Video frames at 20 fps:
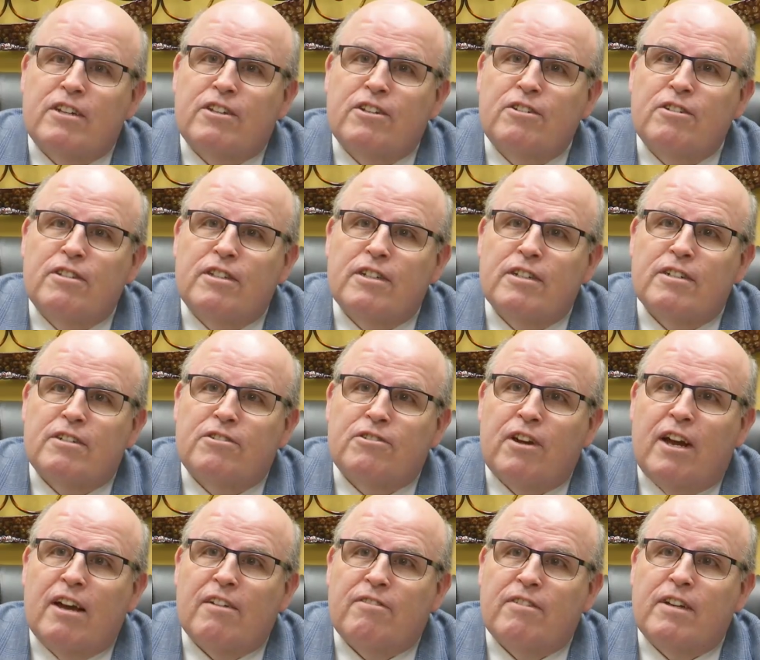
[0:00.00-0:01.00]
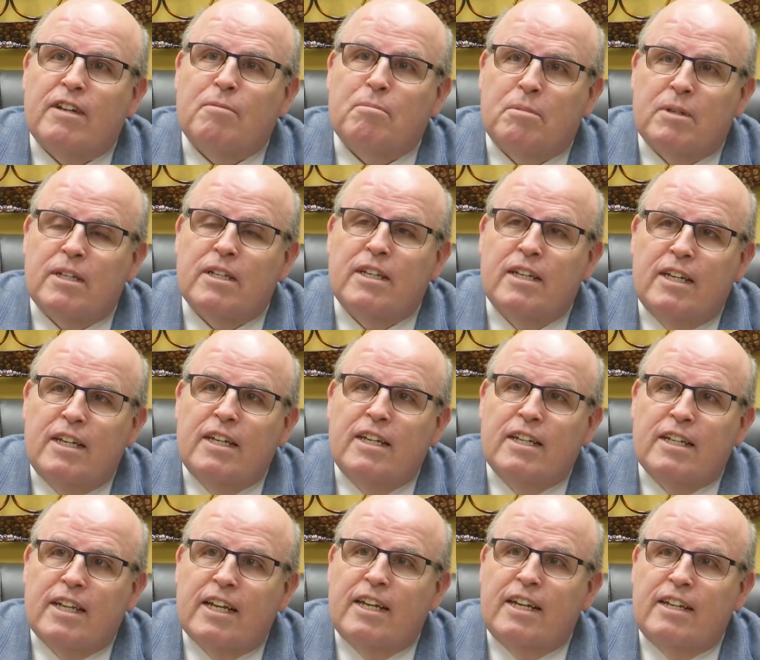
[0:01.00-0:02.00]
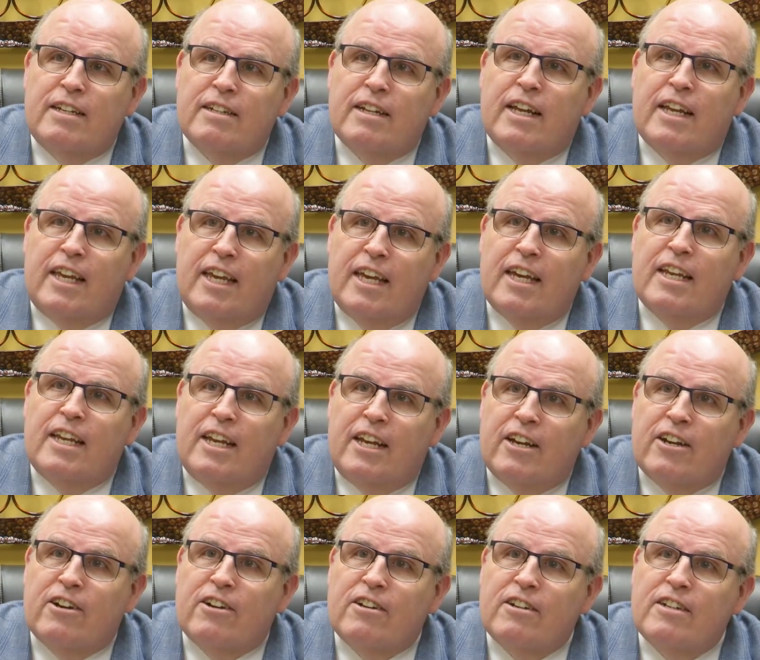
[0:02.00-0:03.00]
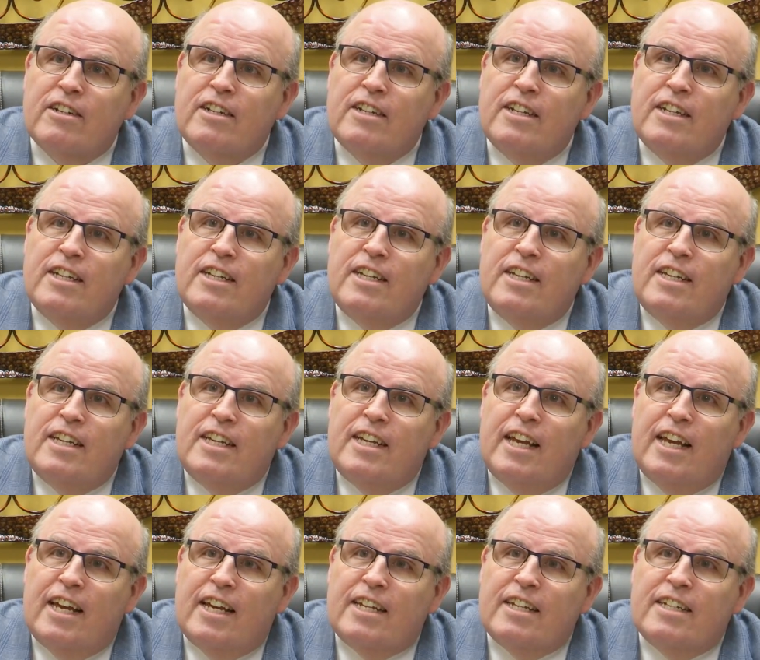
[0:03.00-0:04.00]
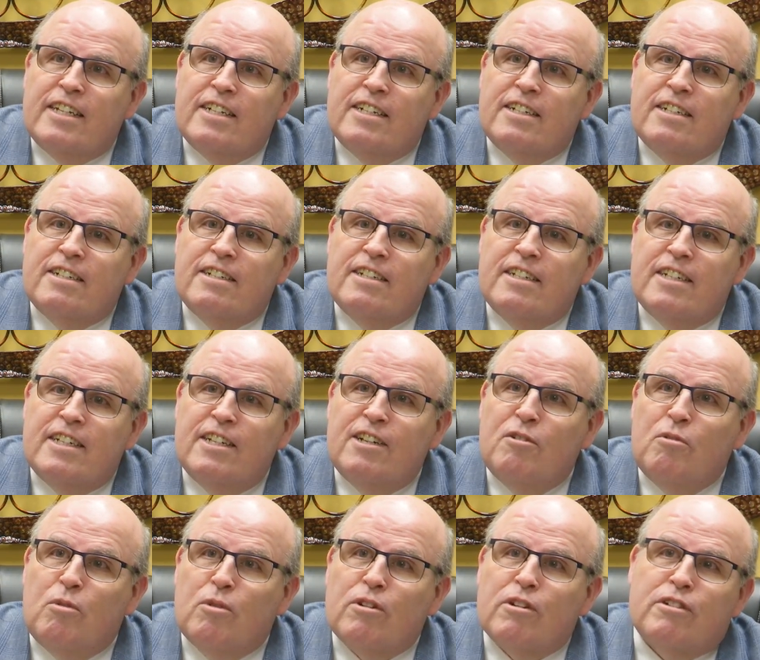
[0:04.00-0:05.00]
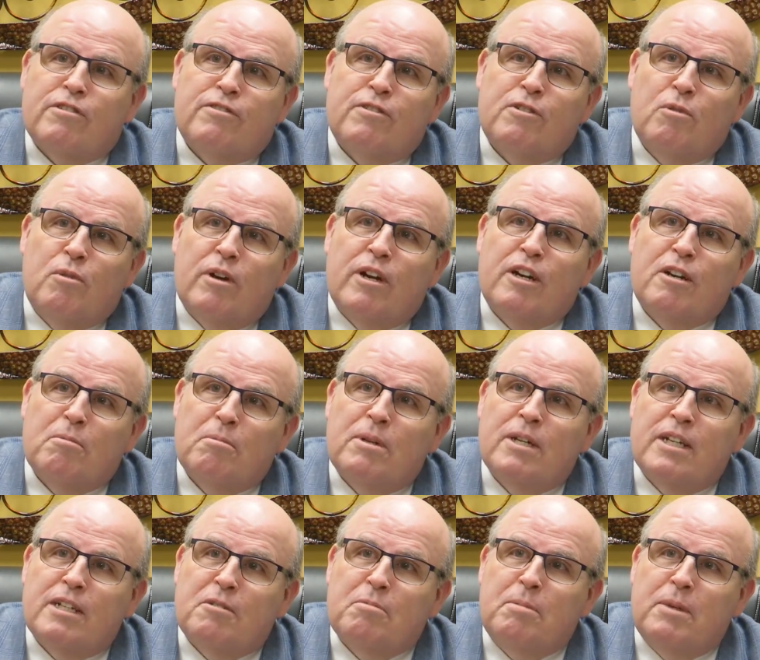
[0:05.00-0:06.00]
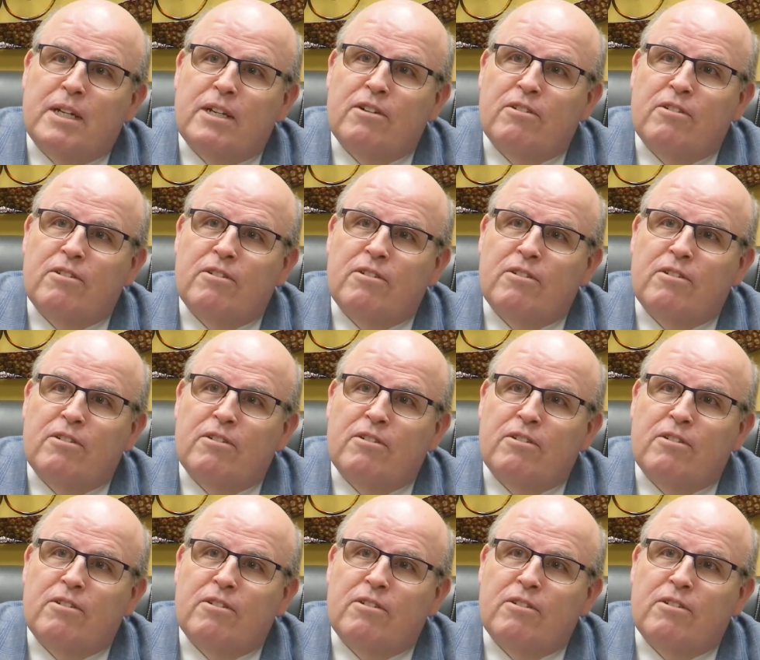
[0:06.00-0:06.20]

through the traffic, but they they get here and uh, a little worse for wear, but it's been